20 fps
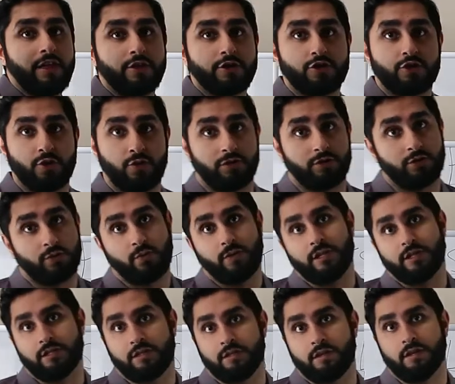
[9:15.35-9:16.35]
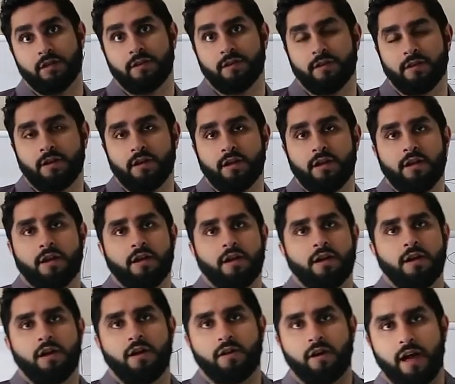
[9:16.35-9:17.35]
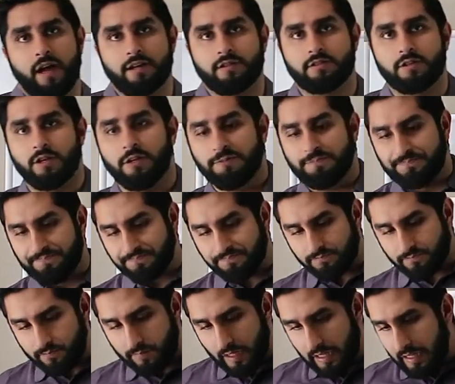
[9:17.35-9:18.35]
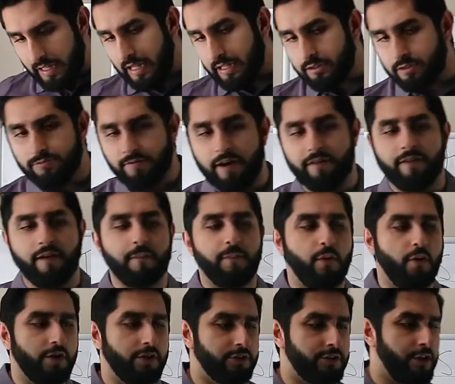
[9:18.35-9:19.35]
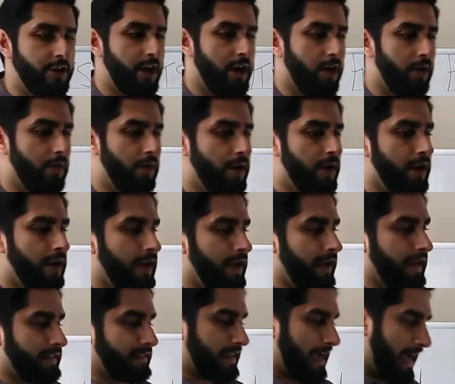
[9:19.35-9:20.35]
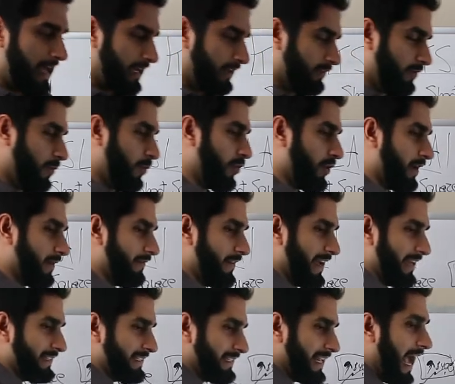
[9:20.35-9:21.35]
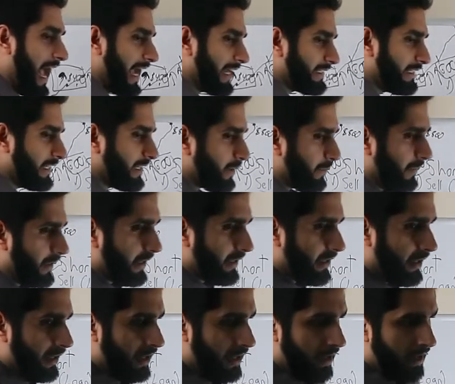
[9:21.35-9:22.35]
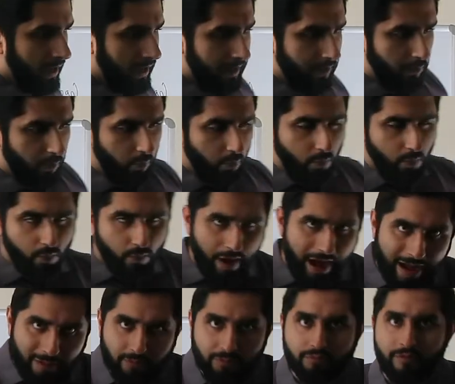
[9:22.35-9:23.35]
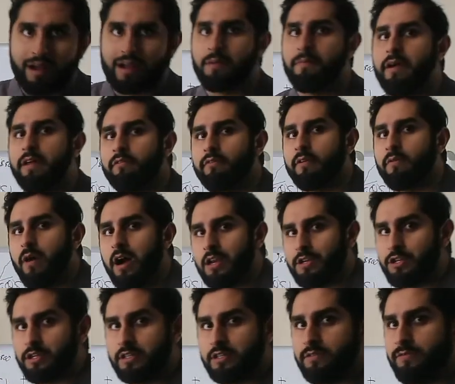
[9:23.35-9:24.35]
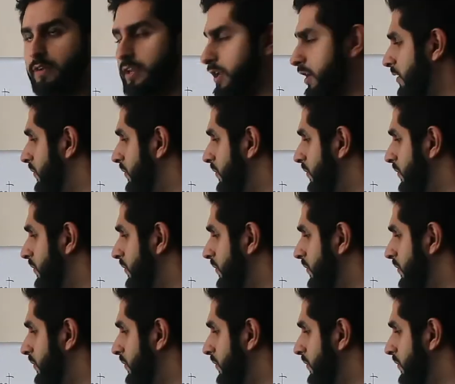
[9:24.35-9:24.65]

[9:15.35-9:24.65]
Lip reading: by the short squeeze. Okay, so that's very important to know. It's kind of a more advanced tactic, but I would recommend rewatching this